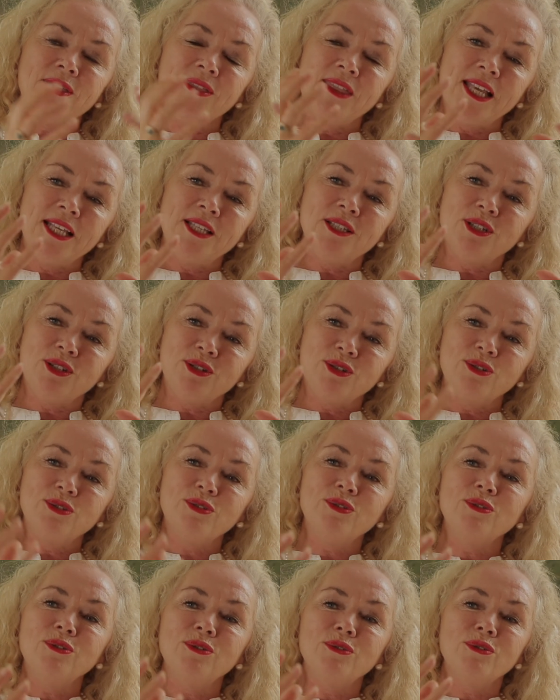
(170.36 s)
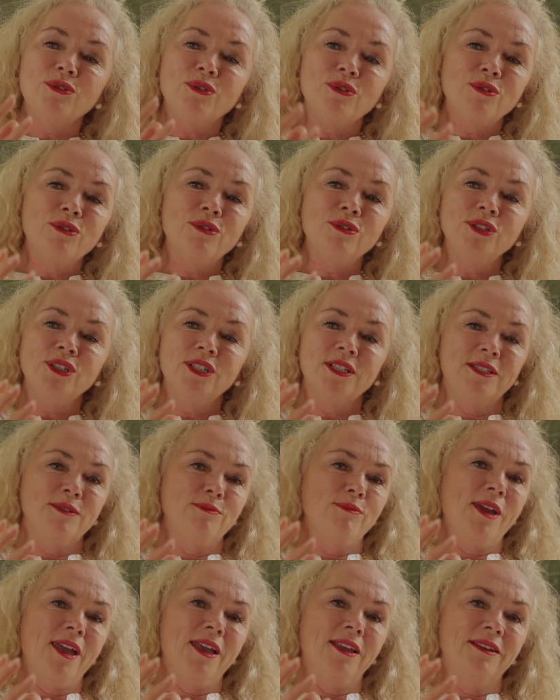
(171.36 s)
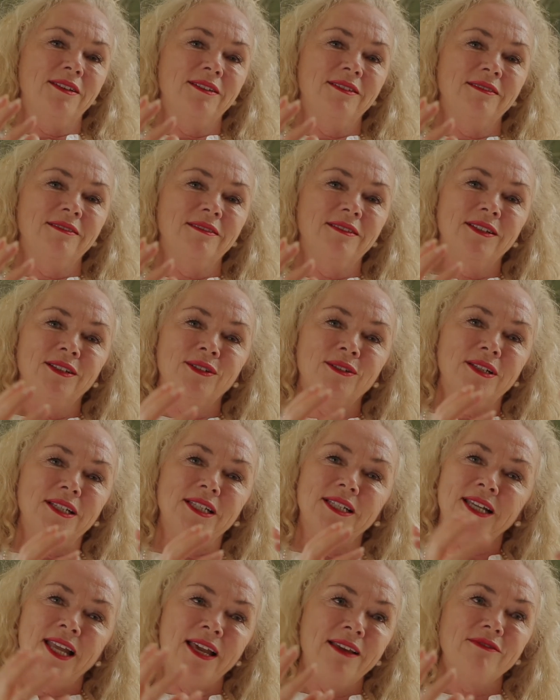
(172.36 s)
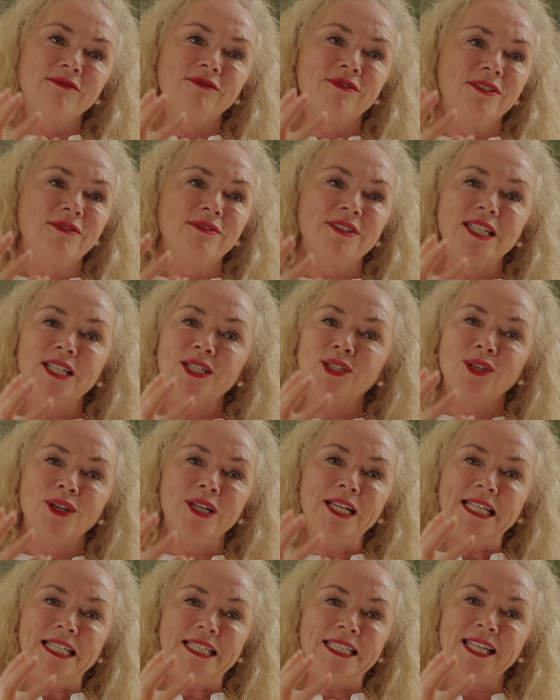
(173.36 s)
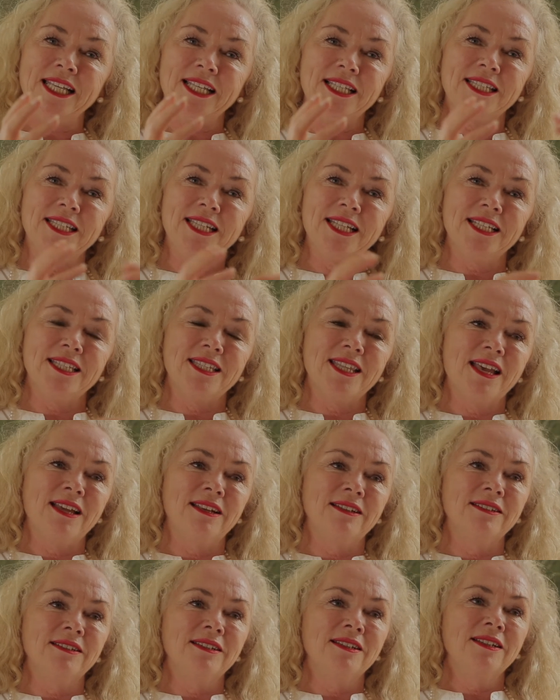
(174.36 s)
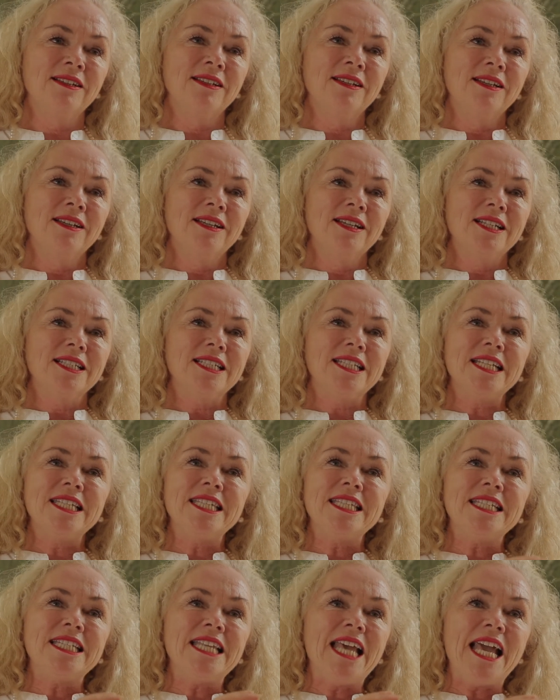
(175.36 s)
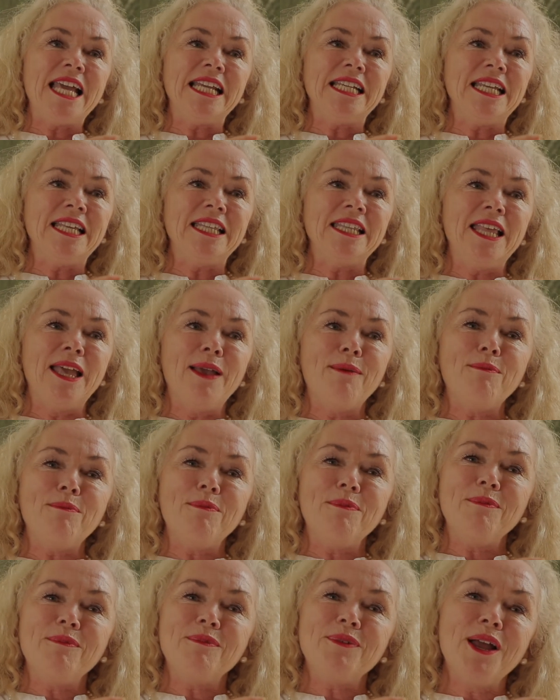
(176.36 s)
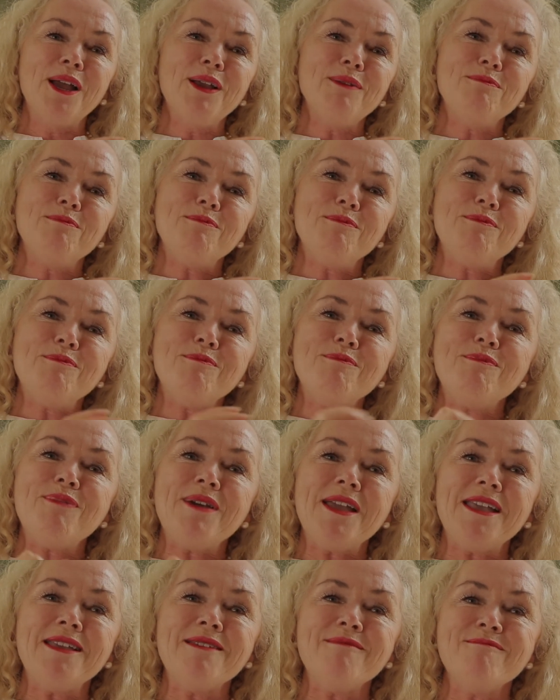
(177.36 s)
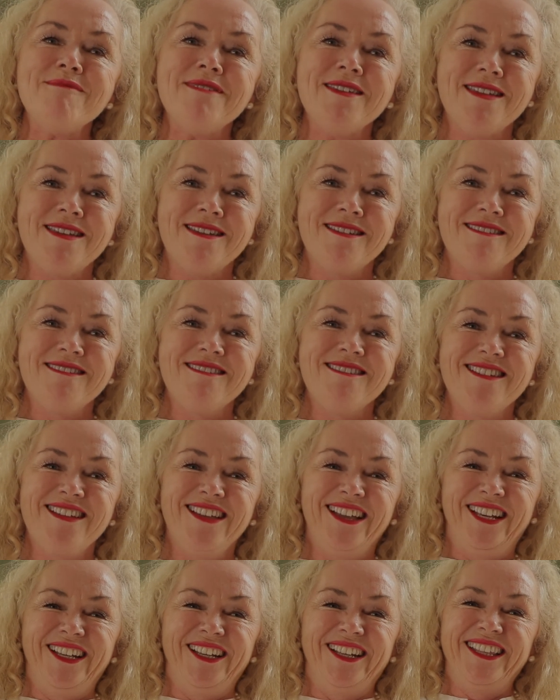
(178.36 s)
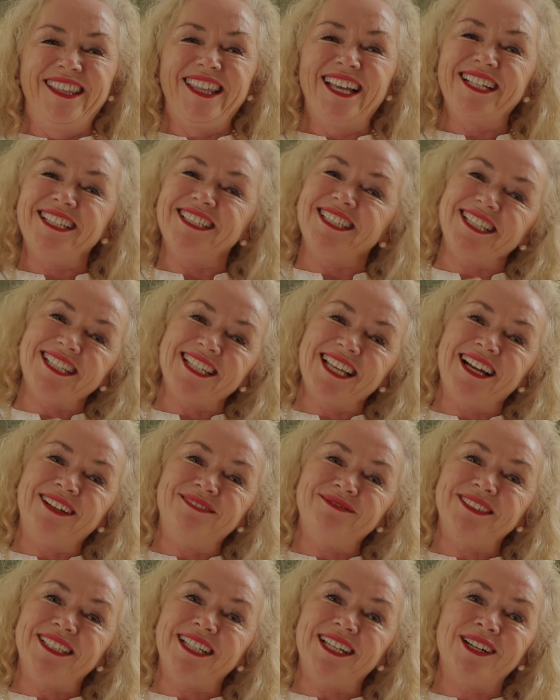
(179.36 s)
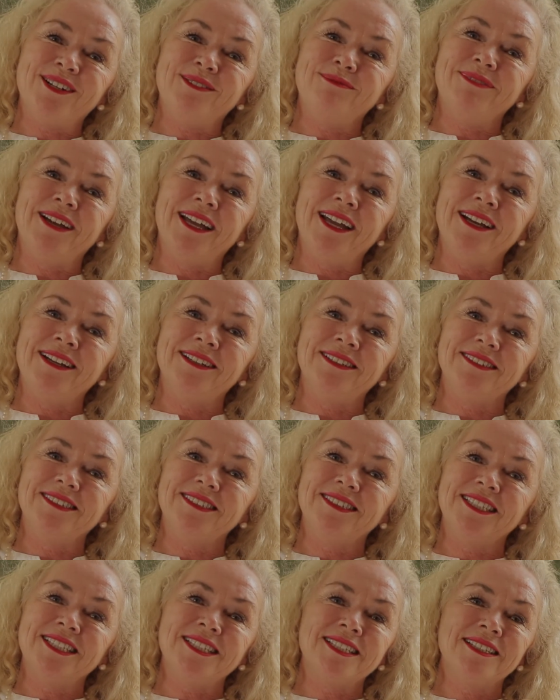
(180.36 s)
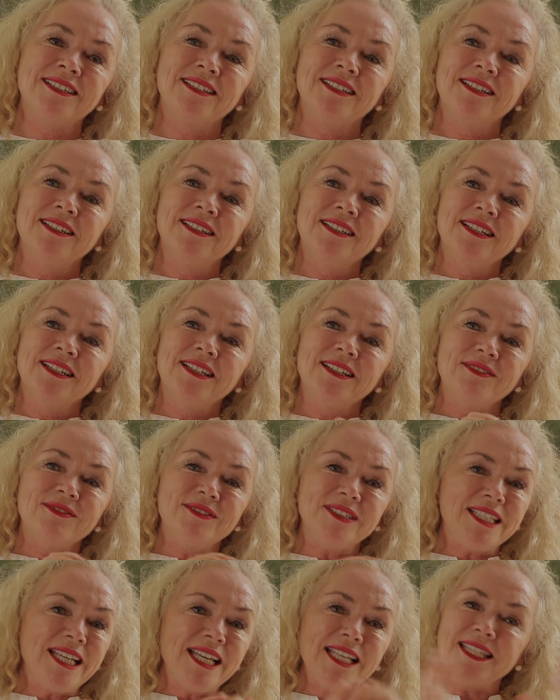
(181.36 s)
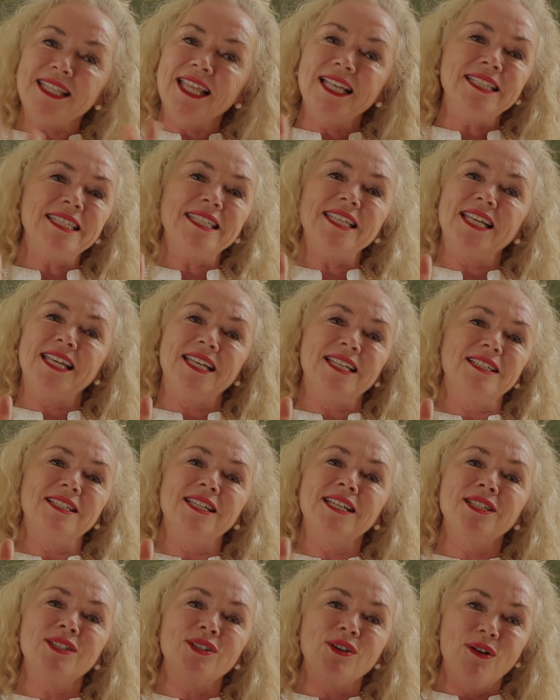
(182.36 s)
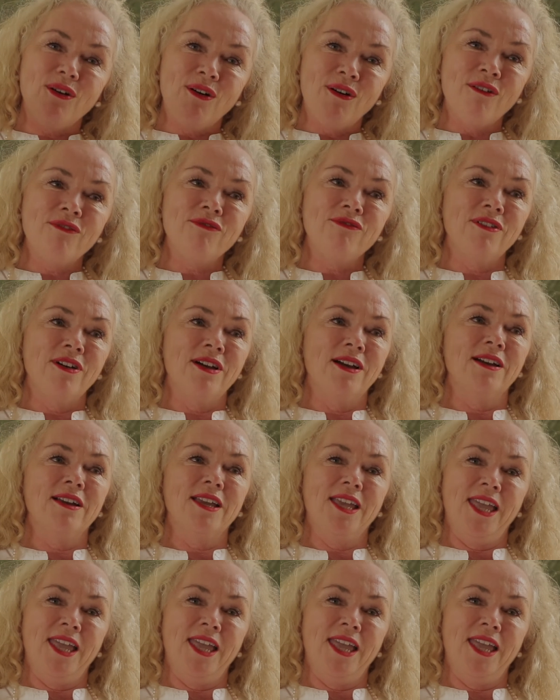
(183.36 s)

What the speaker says: these two gorgeous men in the late 50s, early 60s then, just standing there like beaming, they'd just come to help out. Just that's it, just to offer